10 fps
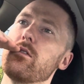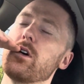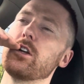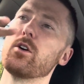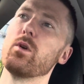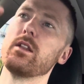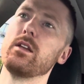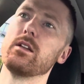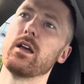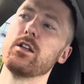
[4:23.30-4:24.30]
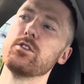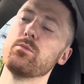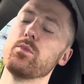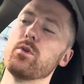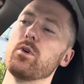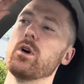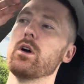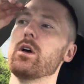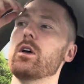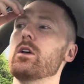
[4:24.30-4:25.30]
I don't like the attention,
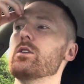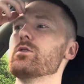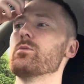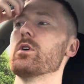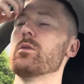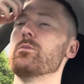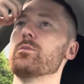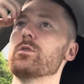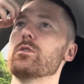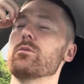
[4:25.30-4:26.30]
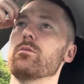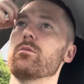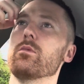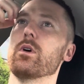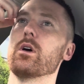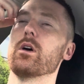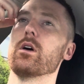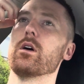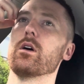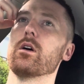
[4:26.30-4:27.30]
but sometimes
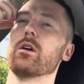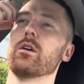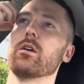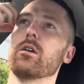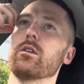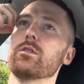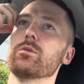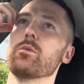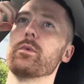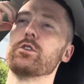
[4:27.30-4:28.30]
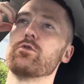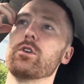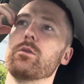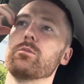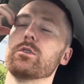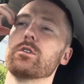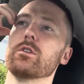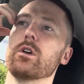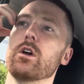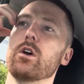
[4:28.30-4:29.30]
uh, some of my dreams
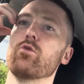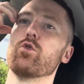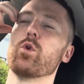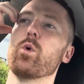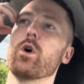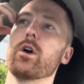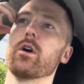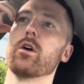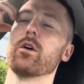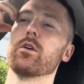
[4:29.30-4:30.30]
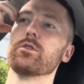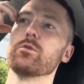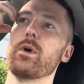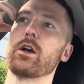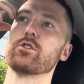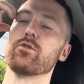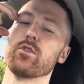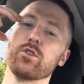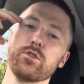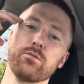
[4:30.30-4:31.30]
require some
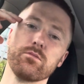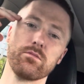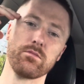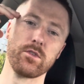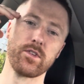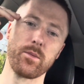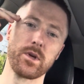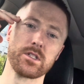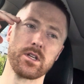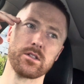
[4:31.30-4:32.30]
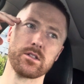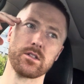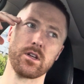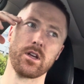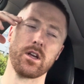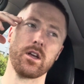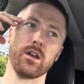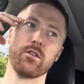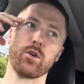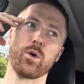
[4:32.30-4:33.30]
extroversion, if that makes sense.
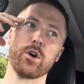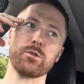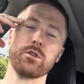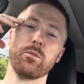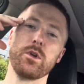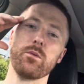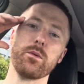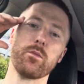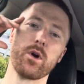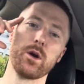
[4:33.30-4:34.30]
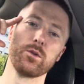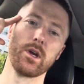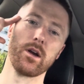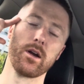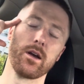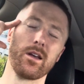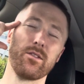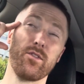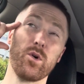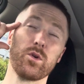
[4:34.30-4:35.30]
It requires me to be a bit more out there
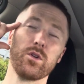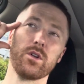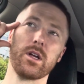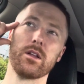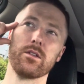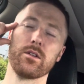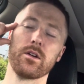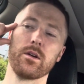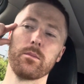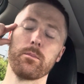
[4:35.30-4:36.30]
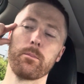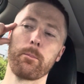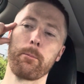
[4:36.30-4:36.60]
and vocal and um,